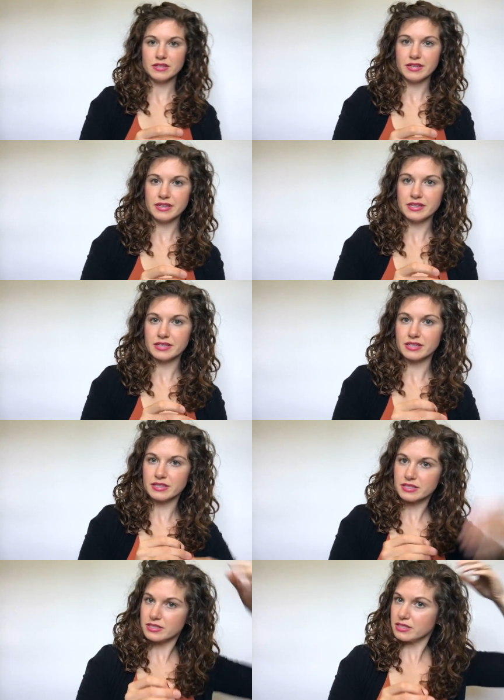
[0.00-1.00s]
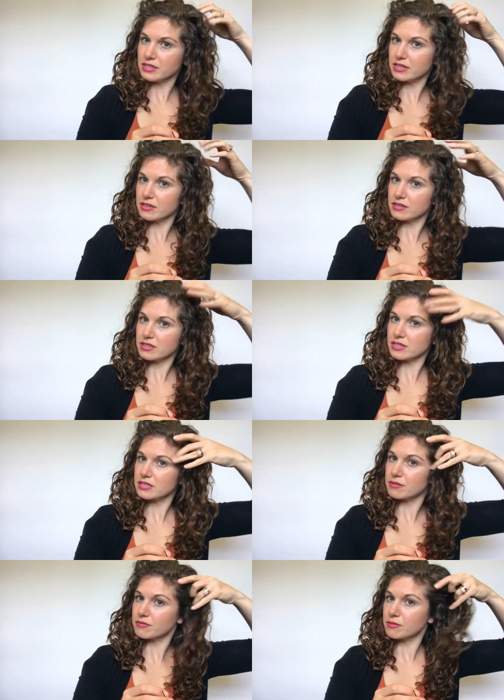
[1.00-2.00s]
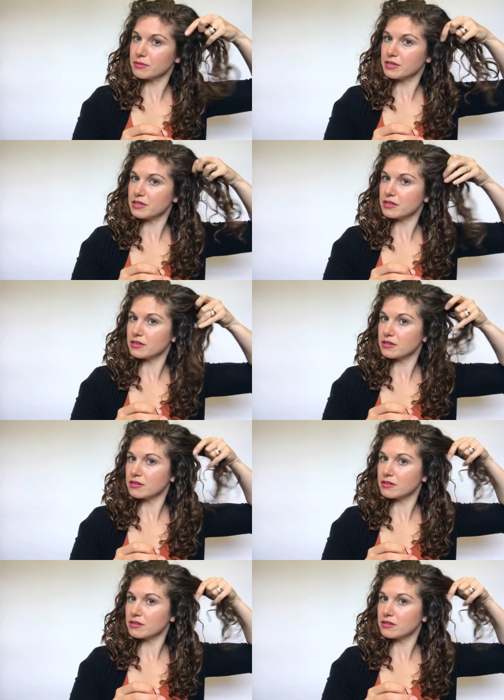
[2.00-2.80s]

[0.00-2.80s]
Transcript: And let's see, take some from here.